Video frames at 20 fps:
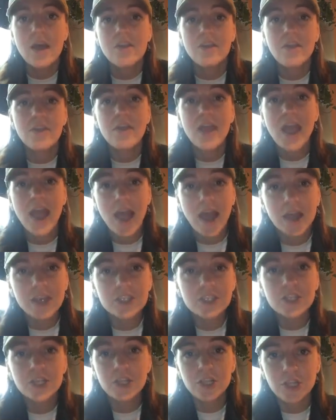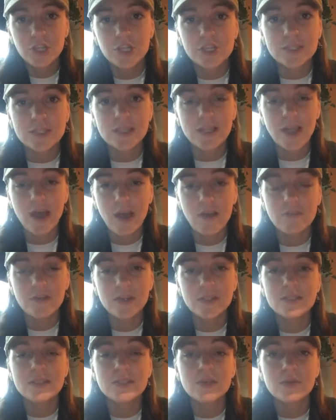that they actually looked at the
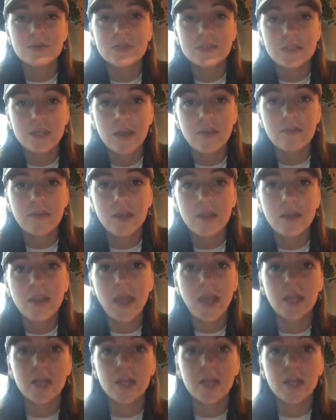evidence that was given and